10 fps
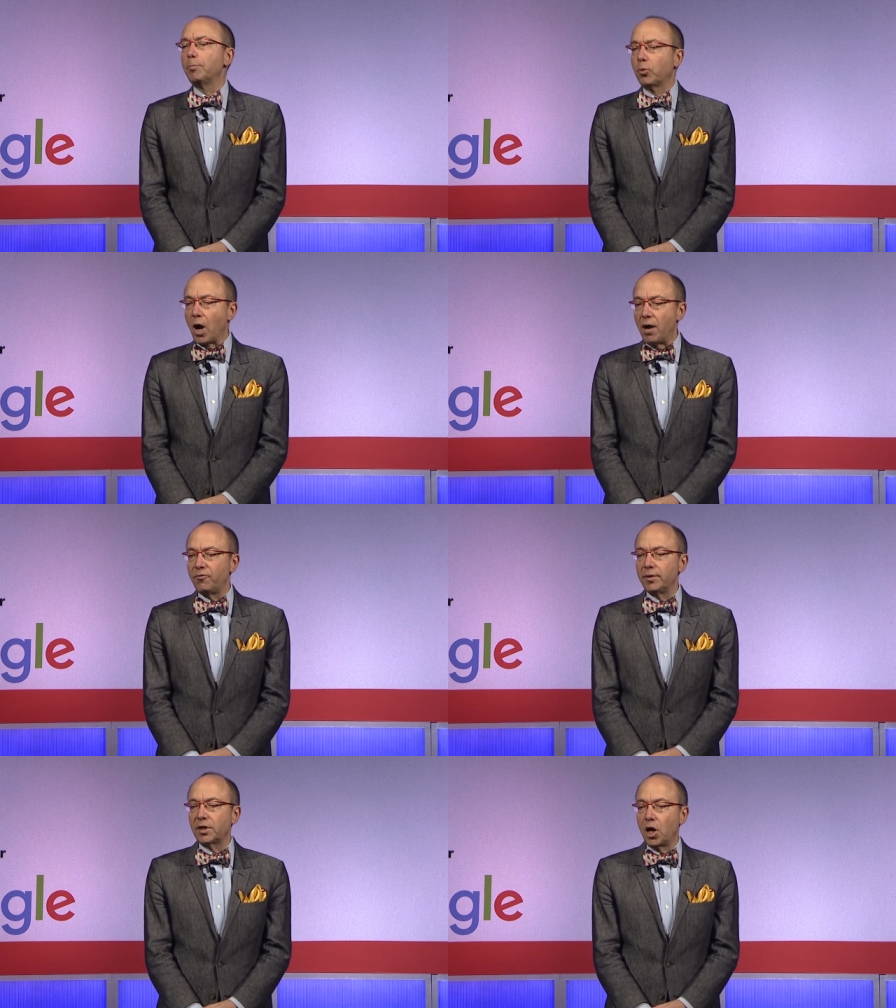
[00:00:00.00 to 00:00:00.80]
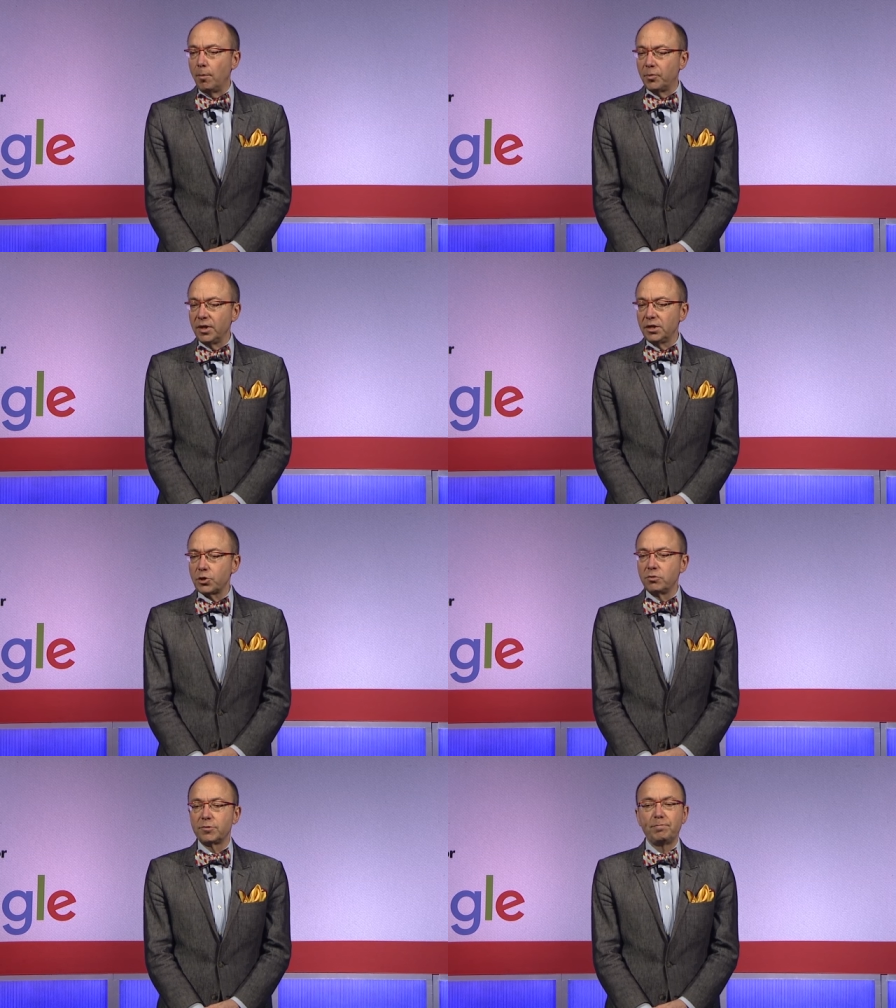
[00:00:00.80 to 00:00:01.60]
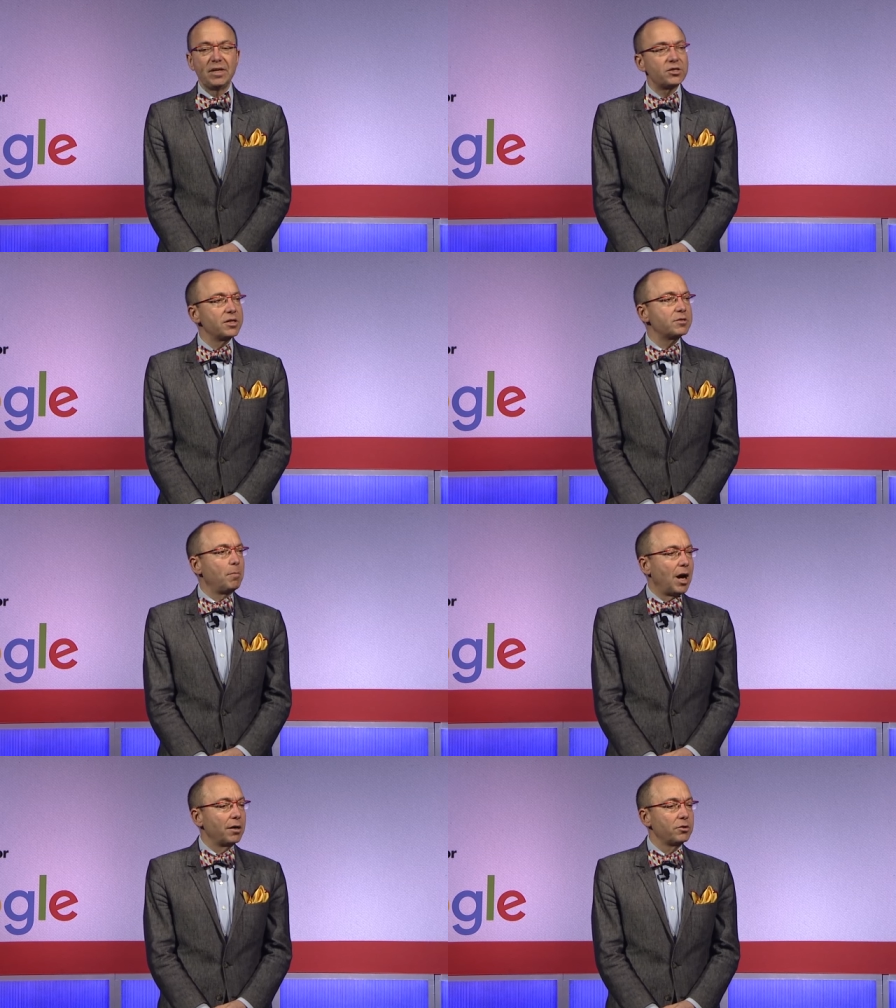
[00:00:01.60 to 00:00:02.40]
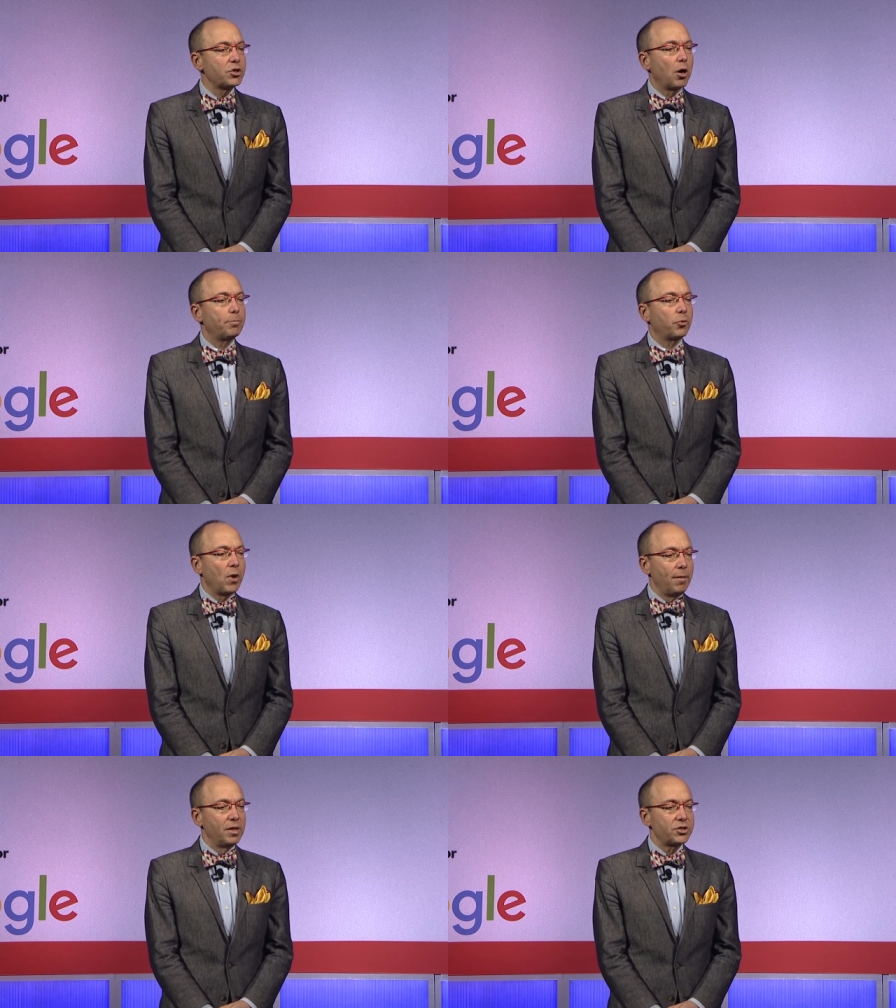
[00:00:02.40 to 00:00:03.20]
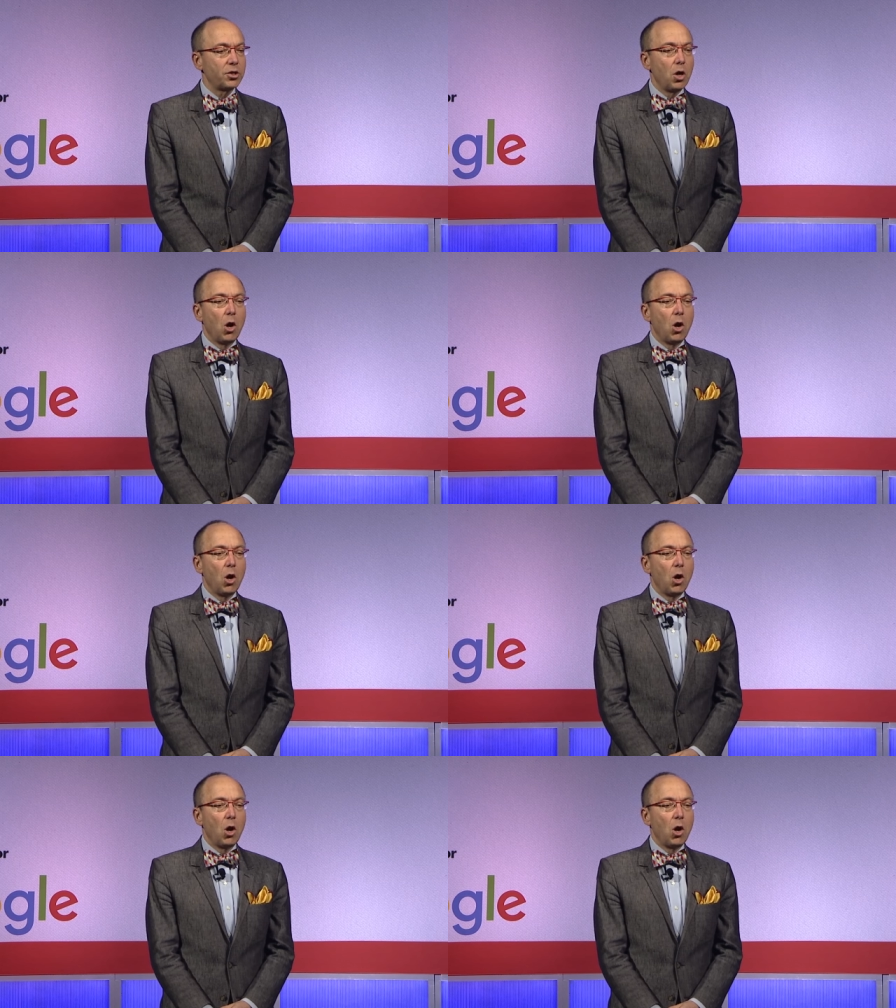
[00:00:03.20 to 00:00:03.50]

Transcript: profit companies whose business models are premised